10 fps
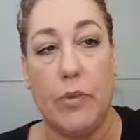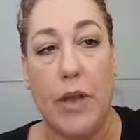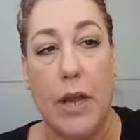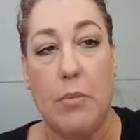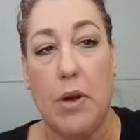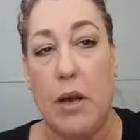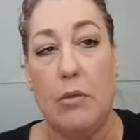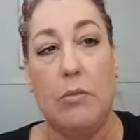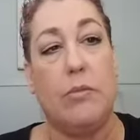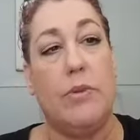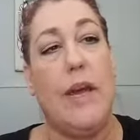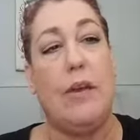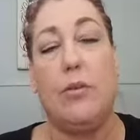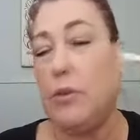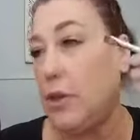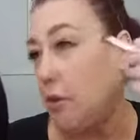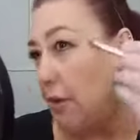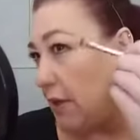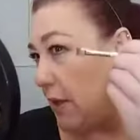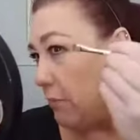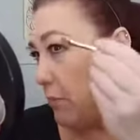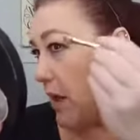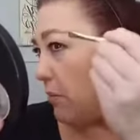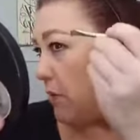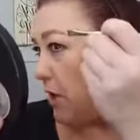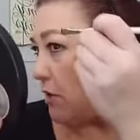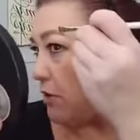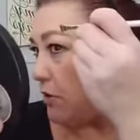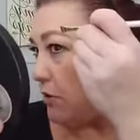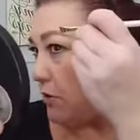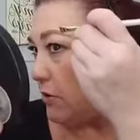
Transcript: an eyebrow angle, you know, like a brow brush.